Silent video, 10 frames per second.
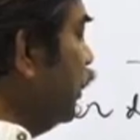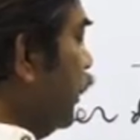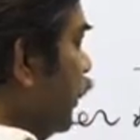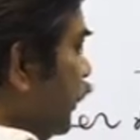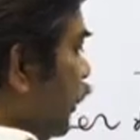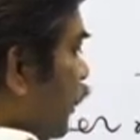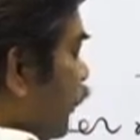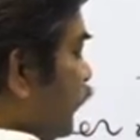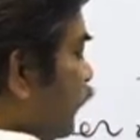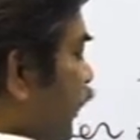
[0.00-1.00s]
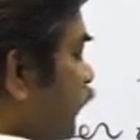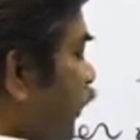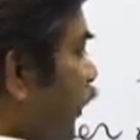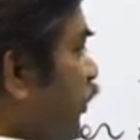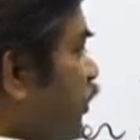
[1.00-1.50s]
and the other is the
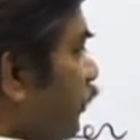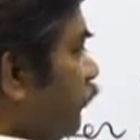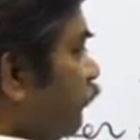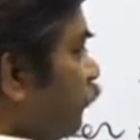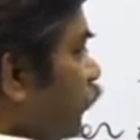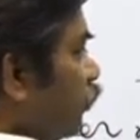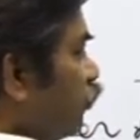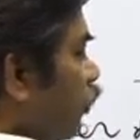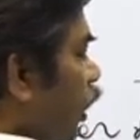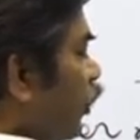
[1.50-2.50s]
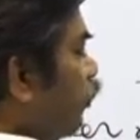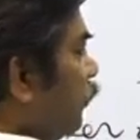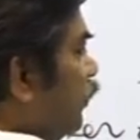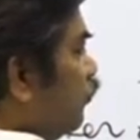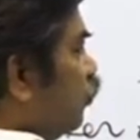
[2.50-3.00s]
acceleration. So out
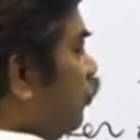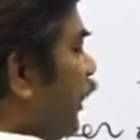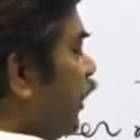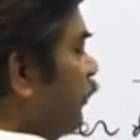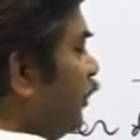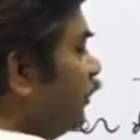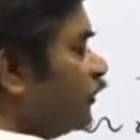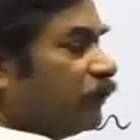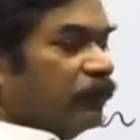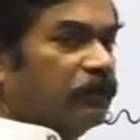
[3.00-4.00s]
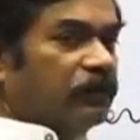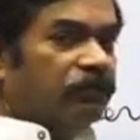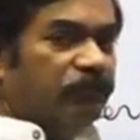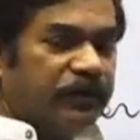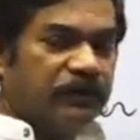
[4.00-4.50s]
of these two parameters,
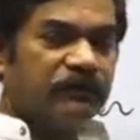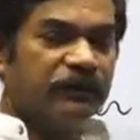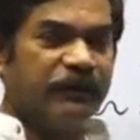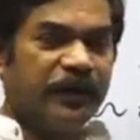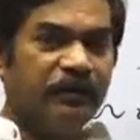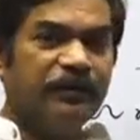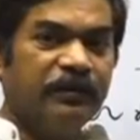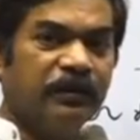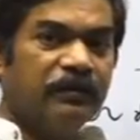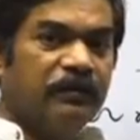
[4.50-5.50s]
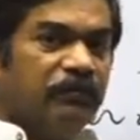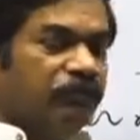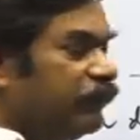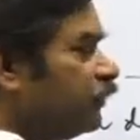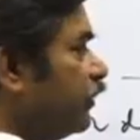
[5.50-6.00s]
which is the parameter
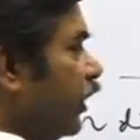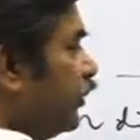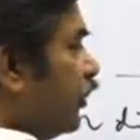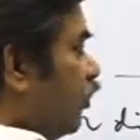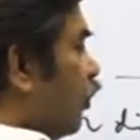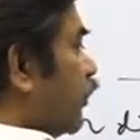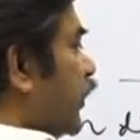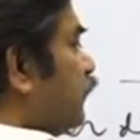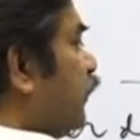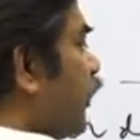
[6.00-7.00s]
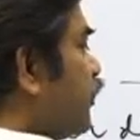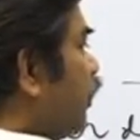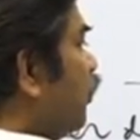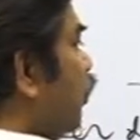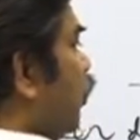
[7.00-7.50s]
which is neither along the x
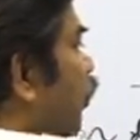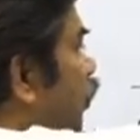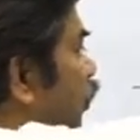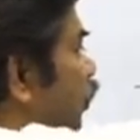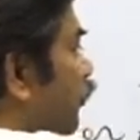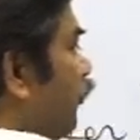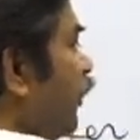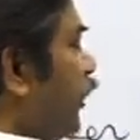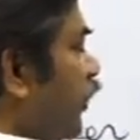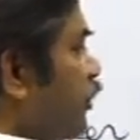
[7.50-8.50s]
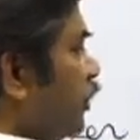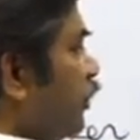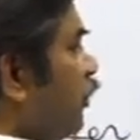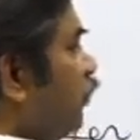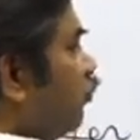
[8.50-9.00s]
direction nor along the y direction,
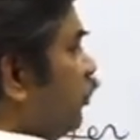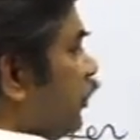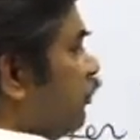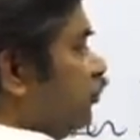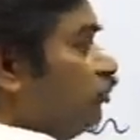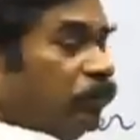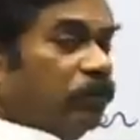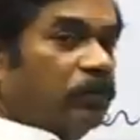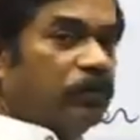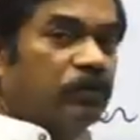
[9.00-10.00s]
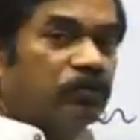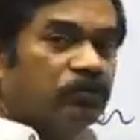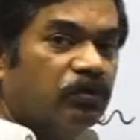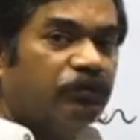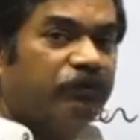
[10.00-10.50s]
so it is u.
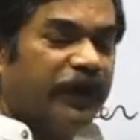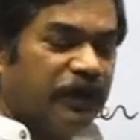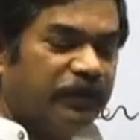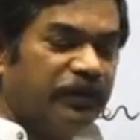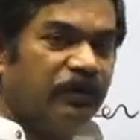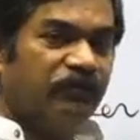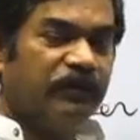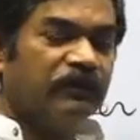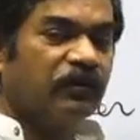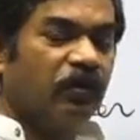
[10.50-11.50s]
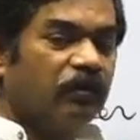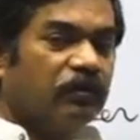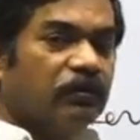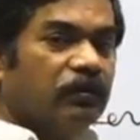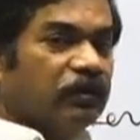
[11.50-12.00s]
So parameter which is
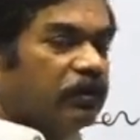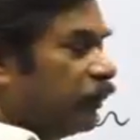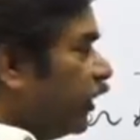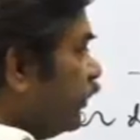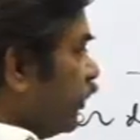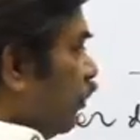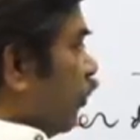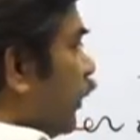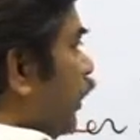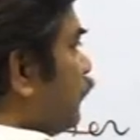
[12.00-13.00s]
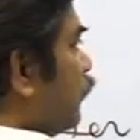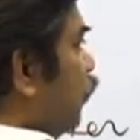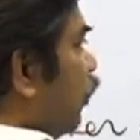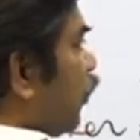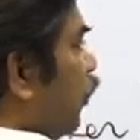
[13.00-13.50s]
neither along x
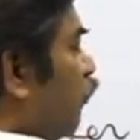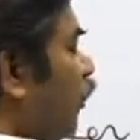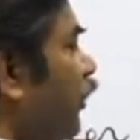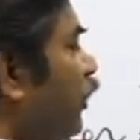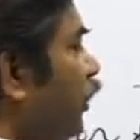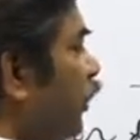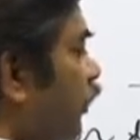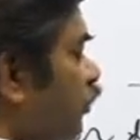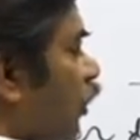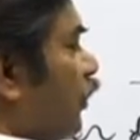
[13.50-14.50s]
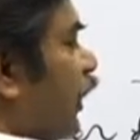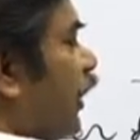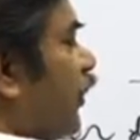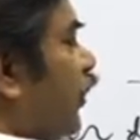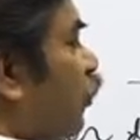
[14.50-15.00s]
nor along y, resolve that into